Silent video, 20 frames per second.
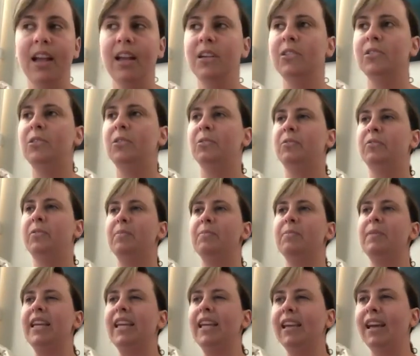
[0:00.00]
So for
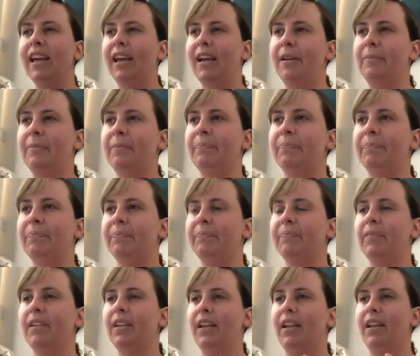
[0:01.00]
me,
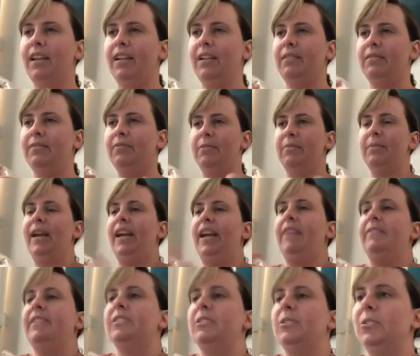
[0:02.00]
I
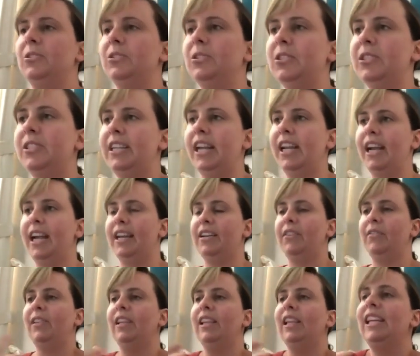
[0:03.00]
have this urgency to kind
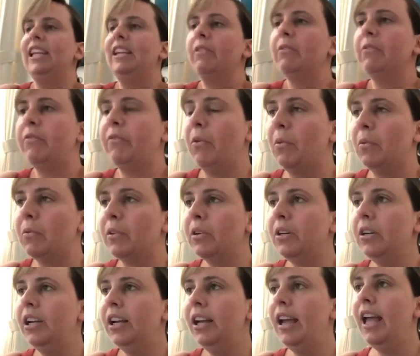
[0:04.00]
of lean
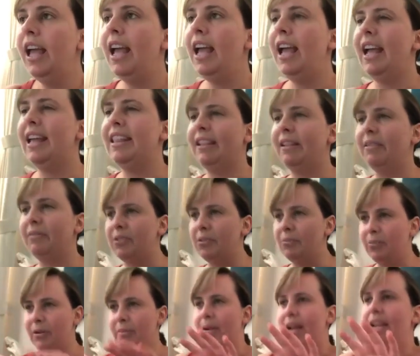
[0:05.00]
forward and then to
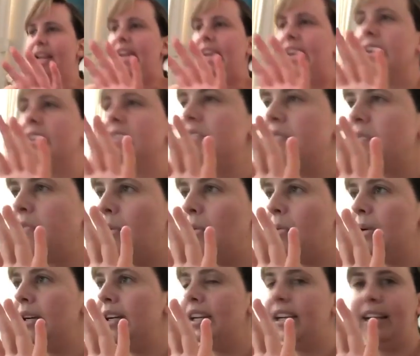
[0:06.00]
bring my hands
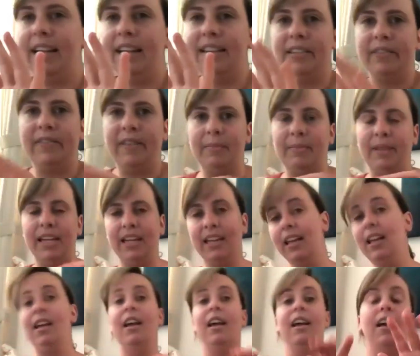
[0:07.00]
forward as if I'm like
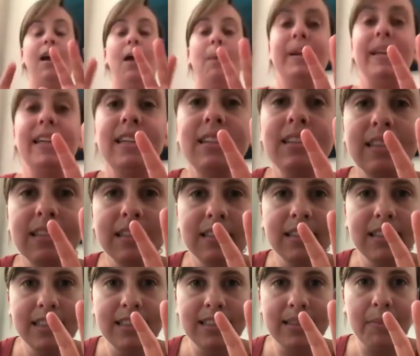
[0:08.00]
coming
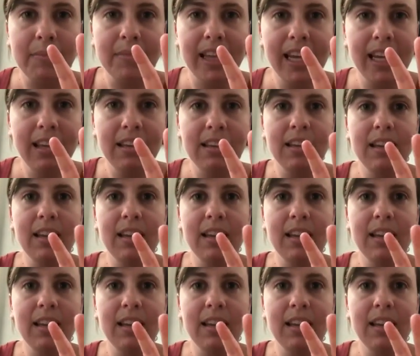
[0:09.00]
to something